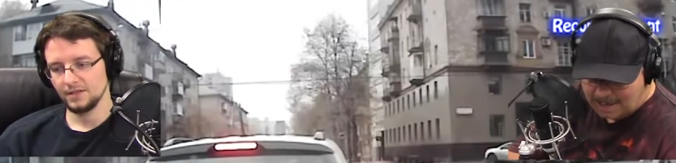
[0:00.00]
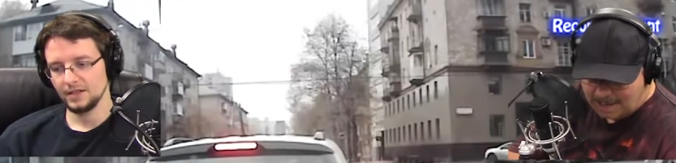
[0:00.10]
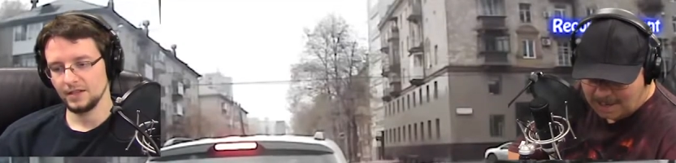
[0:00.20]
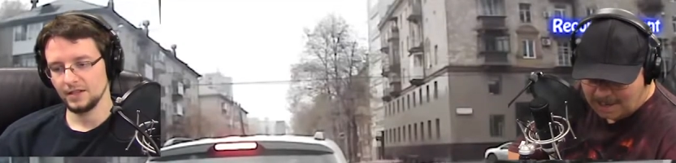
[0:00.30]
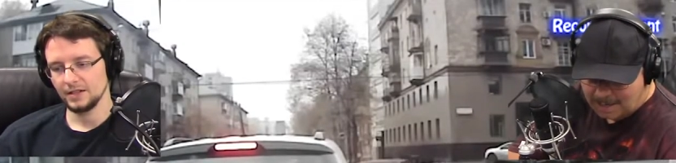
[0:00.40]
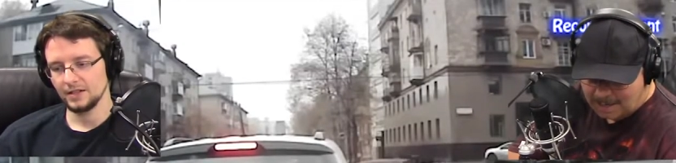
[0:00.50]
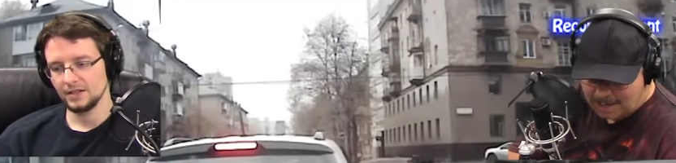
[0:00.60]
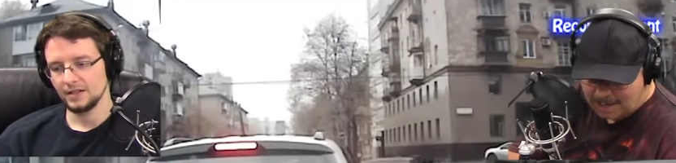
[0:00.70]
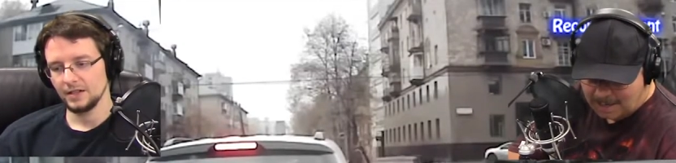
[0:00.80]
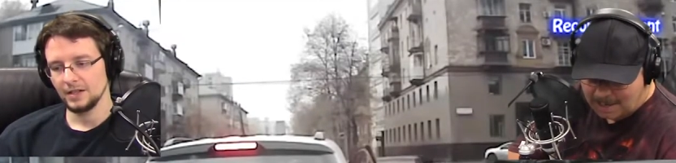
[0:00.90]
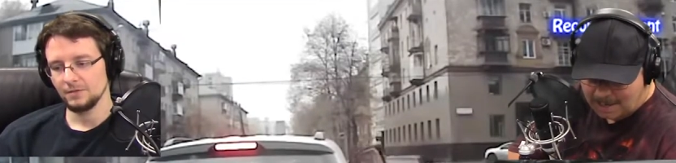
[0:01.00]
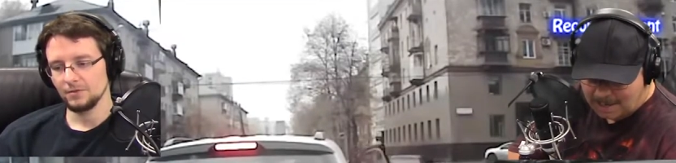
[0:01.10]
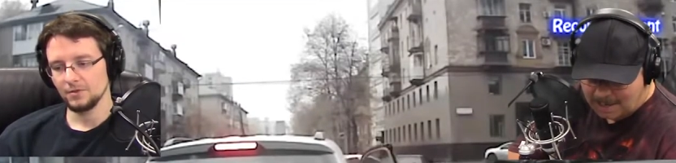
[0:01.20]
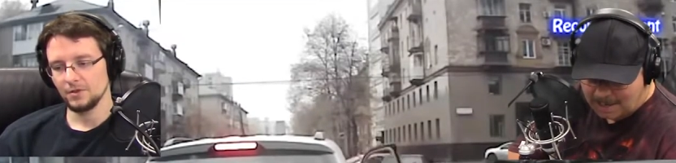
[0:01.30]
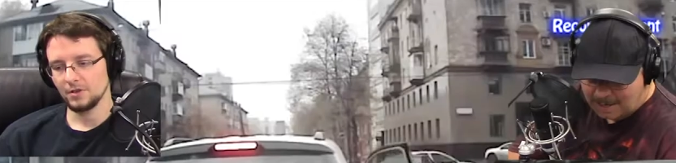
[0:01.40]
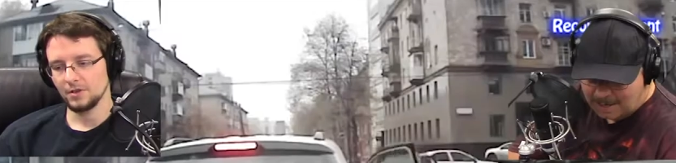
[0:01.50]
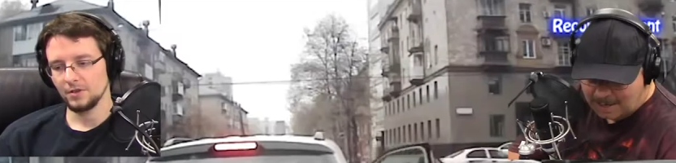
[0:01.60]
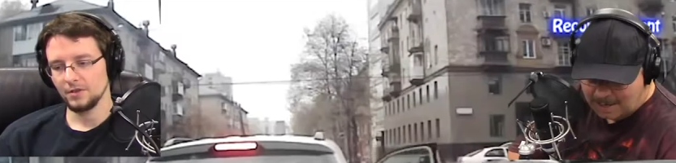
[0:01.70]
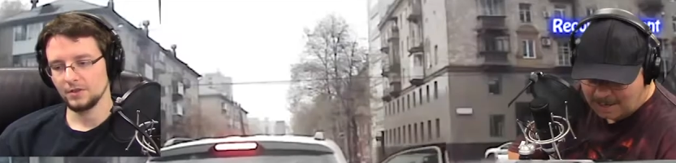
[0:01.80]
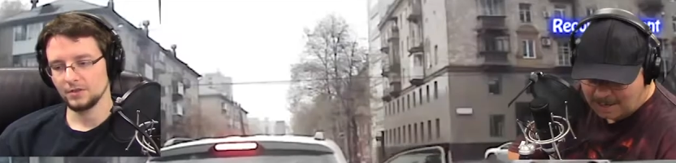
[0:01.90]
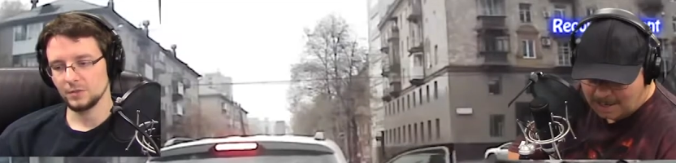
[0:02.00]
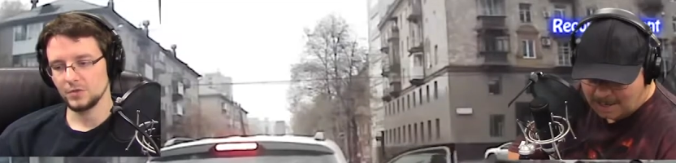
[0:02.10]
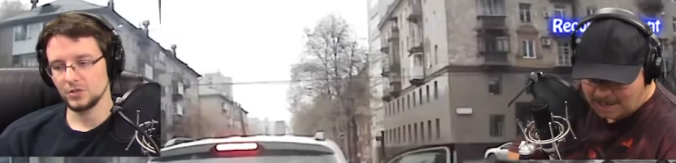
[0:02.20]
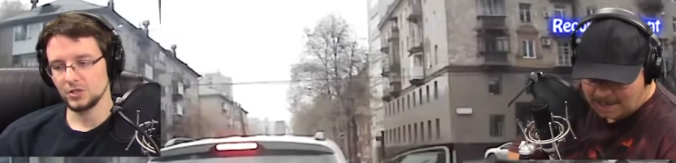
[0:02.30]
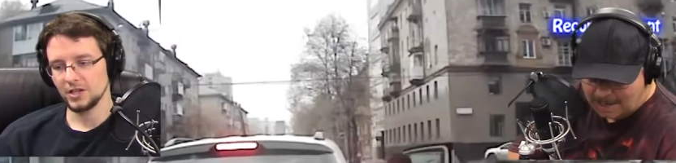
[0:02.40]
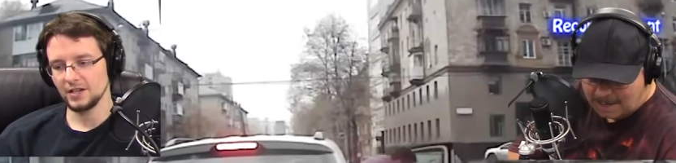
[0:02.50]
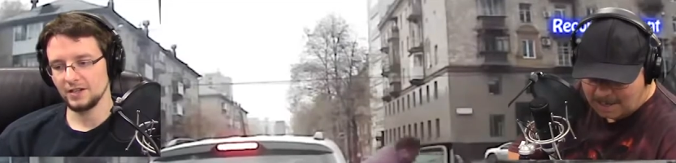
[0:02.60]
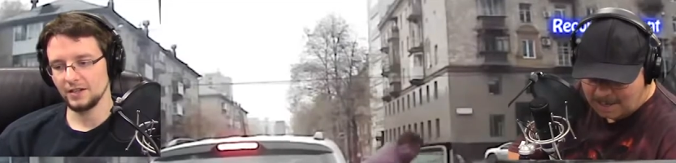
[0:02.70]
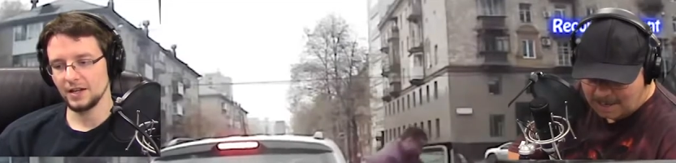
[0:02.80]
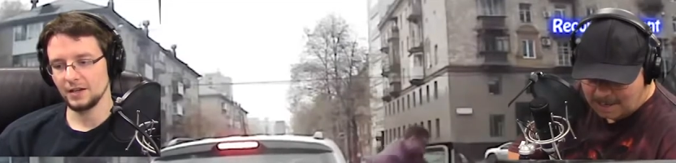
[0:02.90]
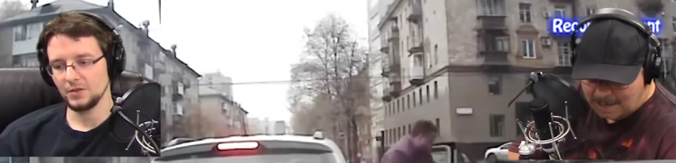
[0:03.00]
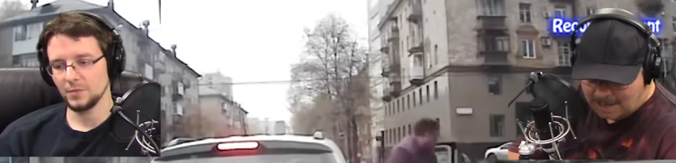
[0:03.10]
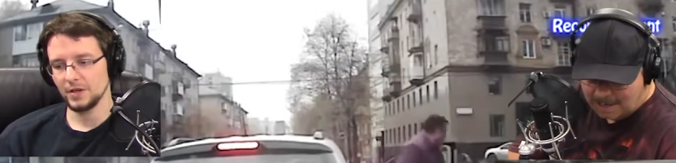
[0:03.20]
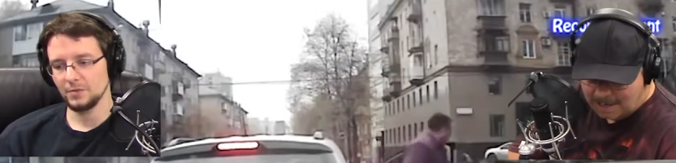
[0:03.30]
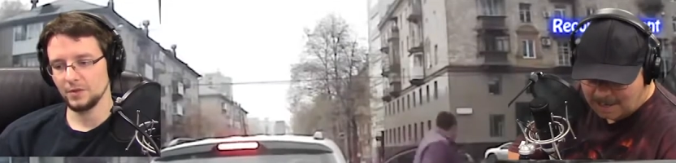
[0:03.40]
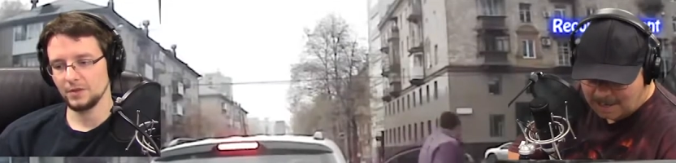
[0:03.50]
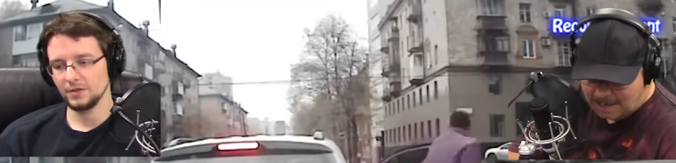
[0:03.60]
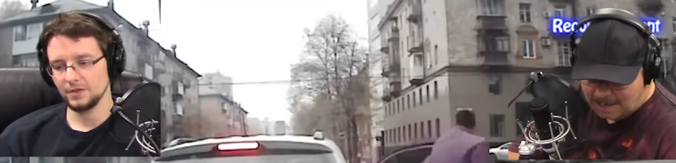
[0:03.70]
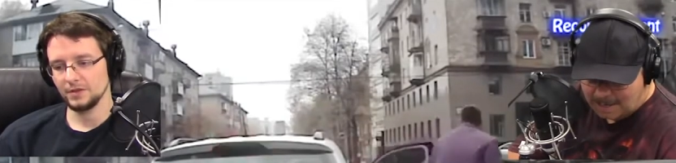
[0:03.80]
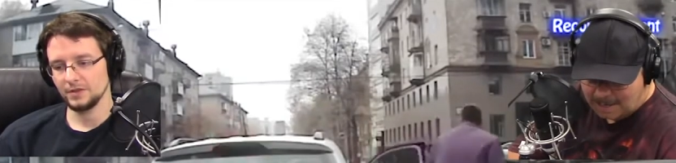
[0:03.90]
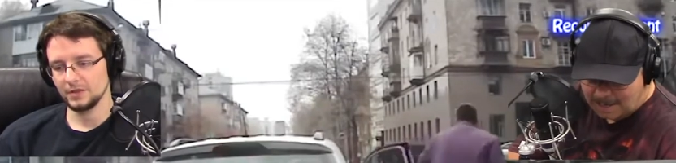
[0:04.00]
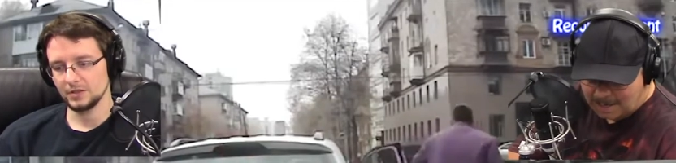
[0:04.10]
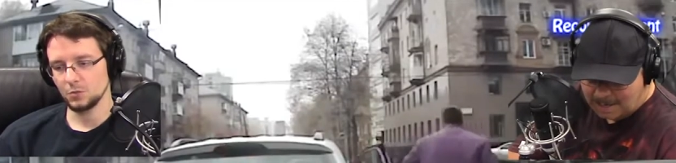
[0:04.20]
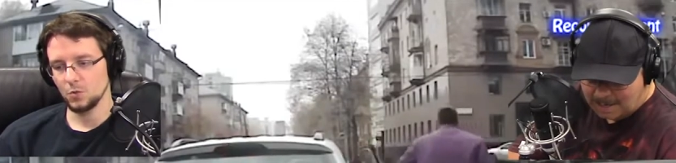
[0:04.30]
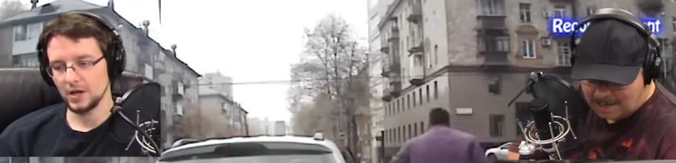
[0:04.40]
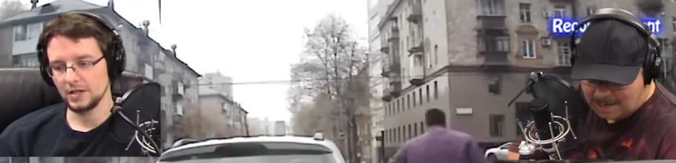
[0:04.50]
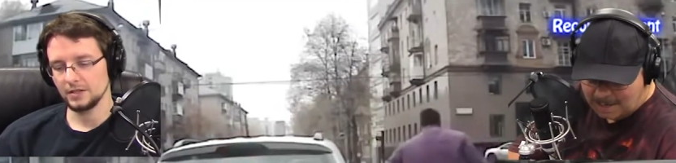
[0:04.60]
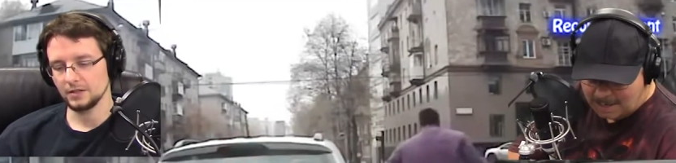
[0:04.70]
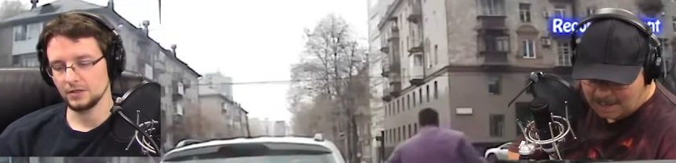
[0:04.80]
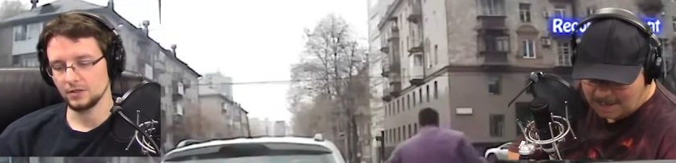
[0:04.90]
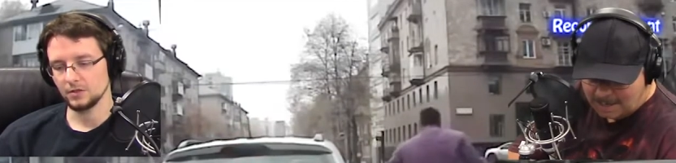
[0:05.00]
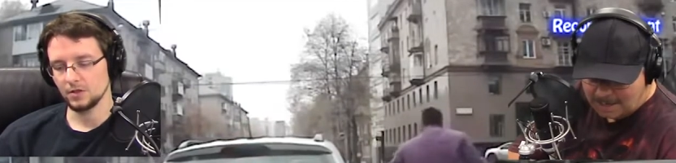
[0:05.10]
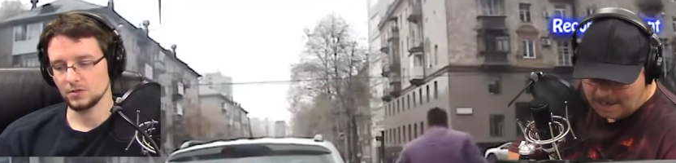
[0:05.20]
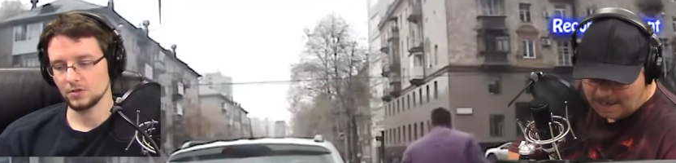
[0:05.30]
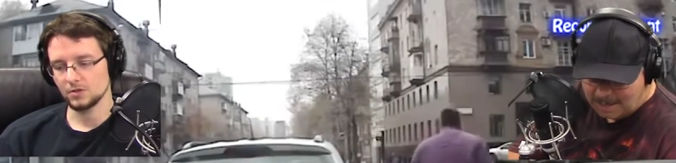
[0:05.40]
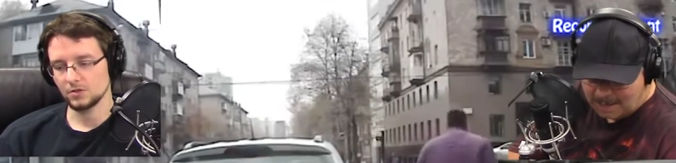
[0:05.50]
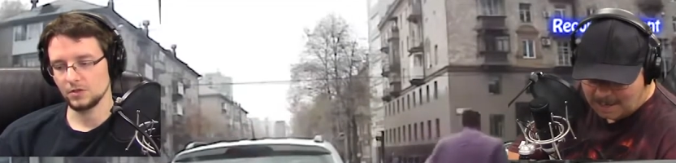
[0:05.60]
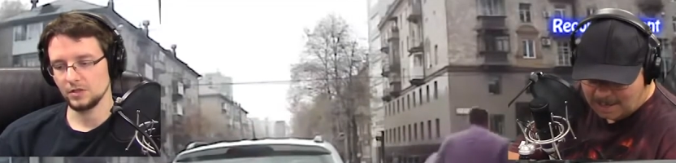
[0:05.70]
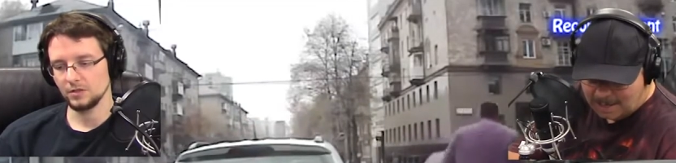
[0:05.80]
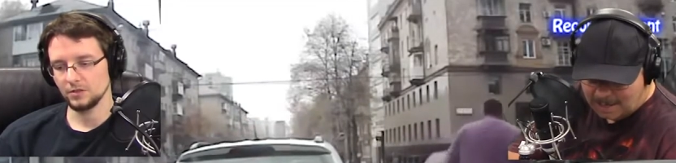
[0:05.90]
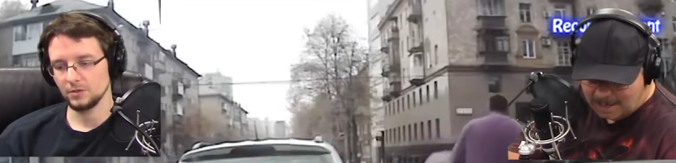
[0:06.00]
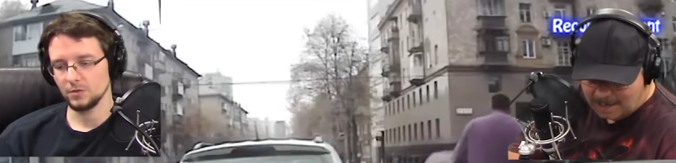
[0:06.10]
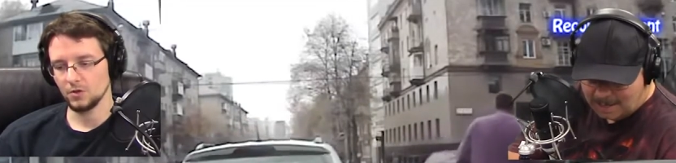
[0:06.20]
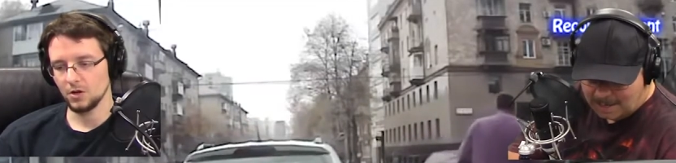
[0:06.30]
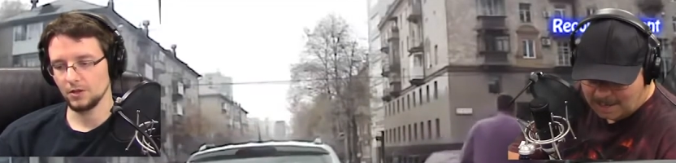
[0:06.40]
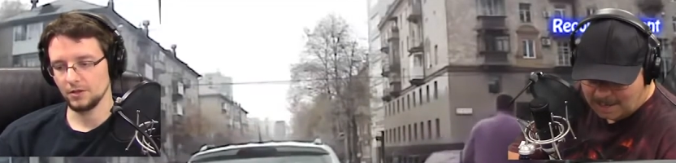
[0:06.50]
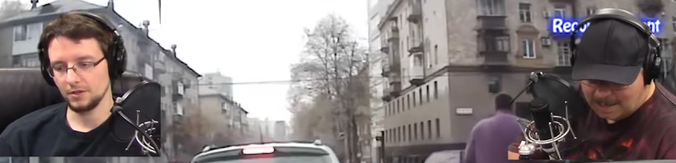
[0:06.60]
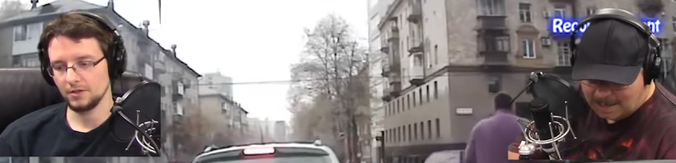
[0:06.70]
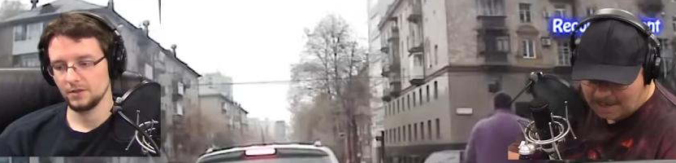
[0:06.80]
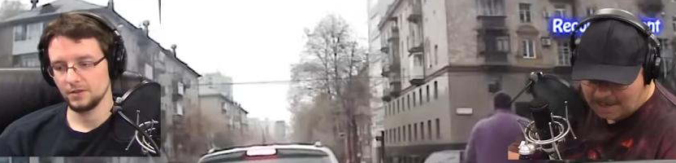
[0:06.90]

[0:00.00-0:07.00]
Speaker 1: Yeah. If you're in a hurry or some shit, yeah, you might want to just wait to cross the street a little longer